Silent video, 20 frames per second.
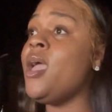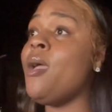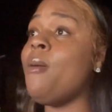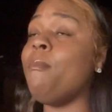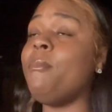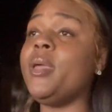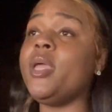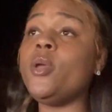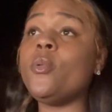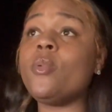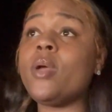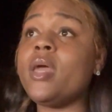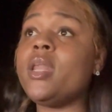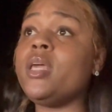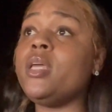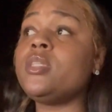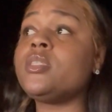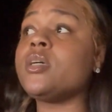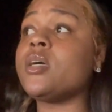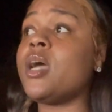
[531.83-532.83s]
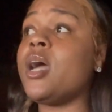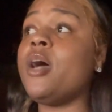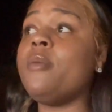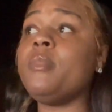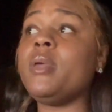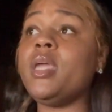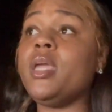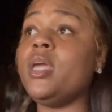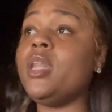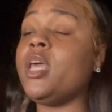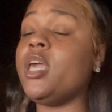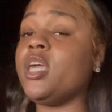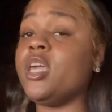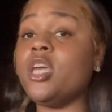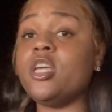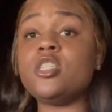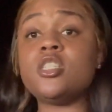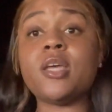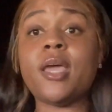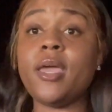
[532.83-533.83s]
be ready to come in and
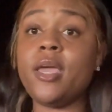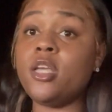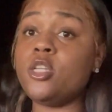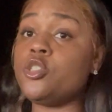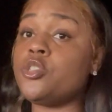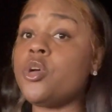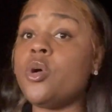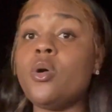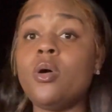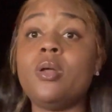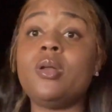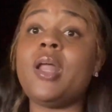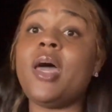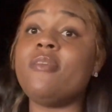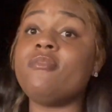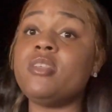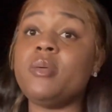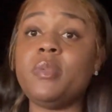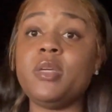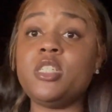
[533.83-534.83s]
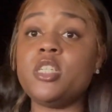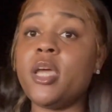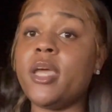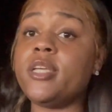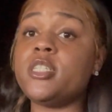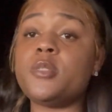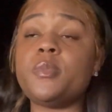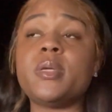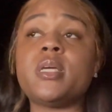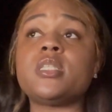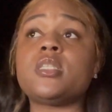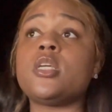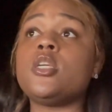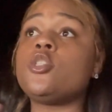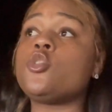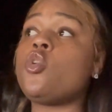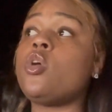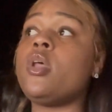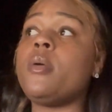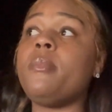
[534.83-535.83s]
get changed, your whole life to be changed, because
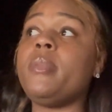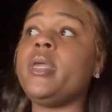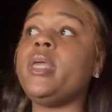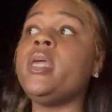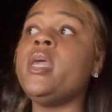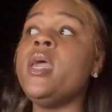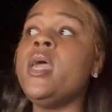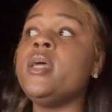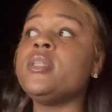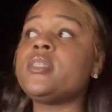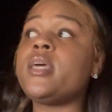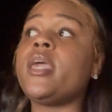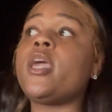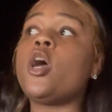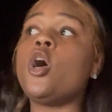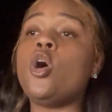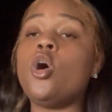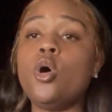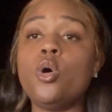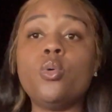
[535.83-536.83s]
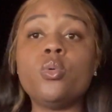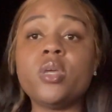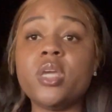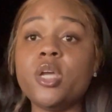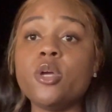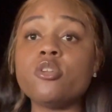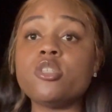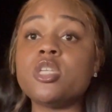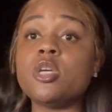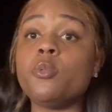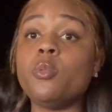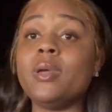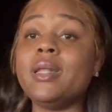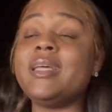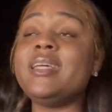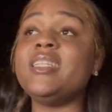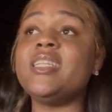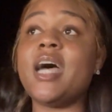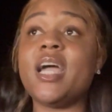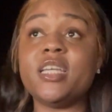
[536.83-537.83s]
it's going to be take a whole year to
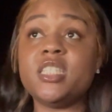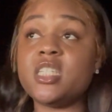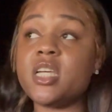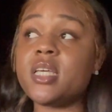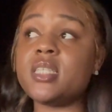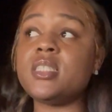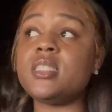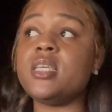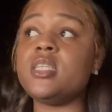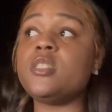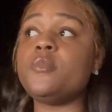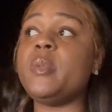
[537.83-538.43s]
really digest this.